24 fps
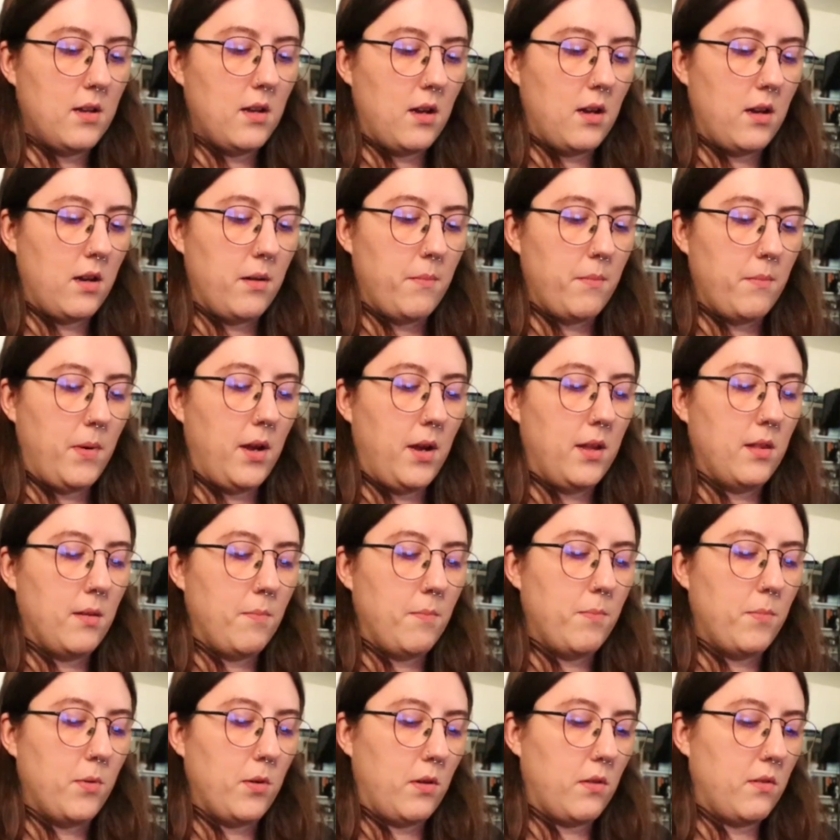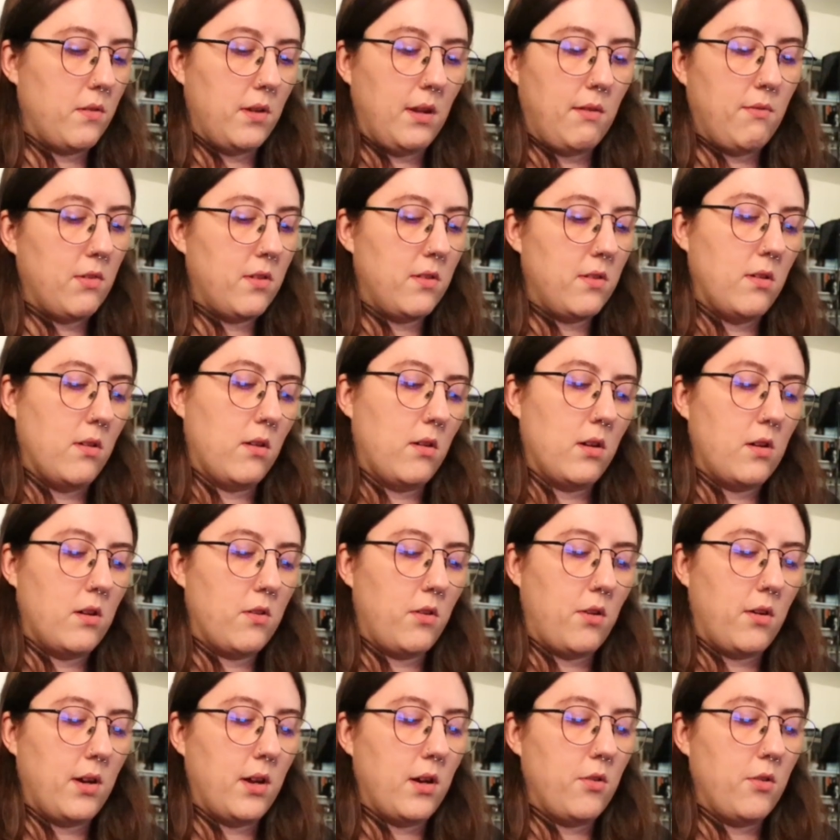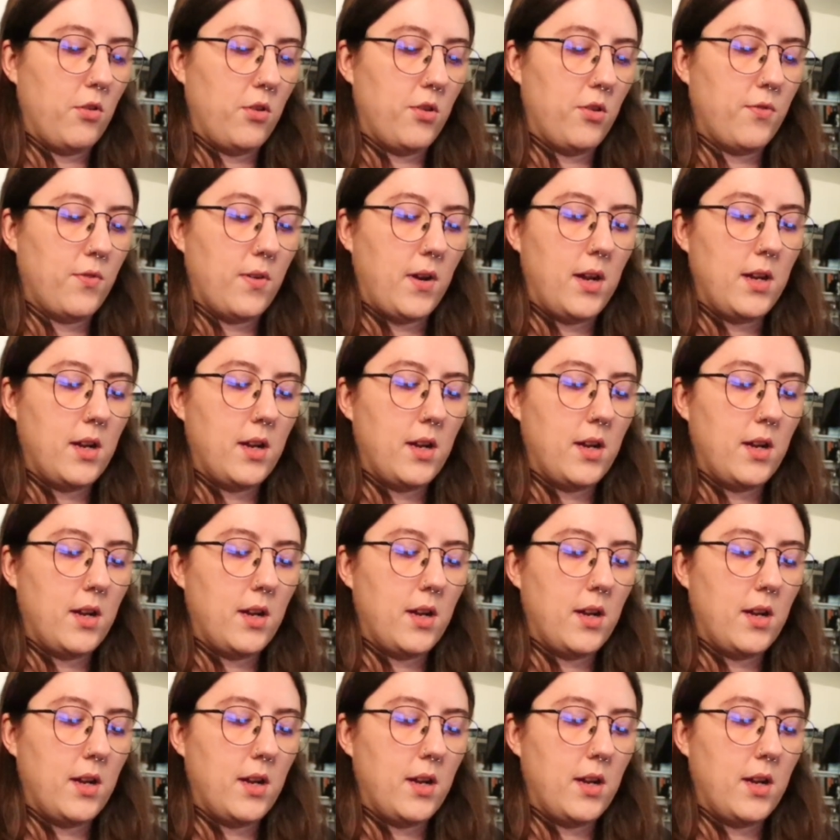And the book sleeve is still going to turn out just fine.